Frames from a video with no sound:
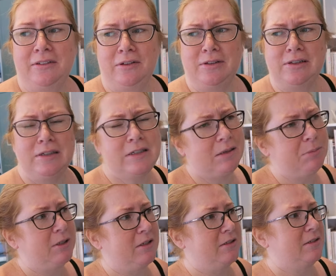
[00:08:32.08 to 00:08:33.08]
So it's nearly 10
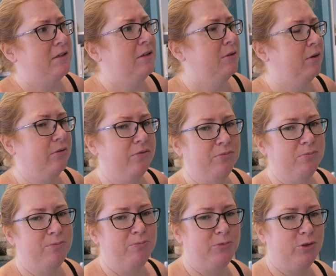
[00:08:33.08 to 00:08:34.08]
minutes. So I've
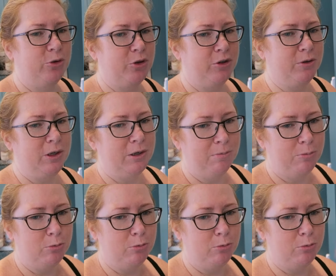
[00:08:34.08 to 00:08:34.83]
still got to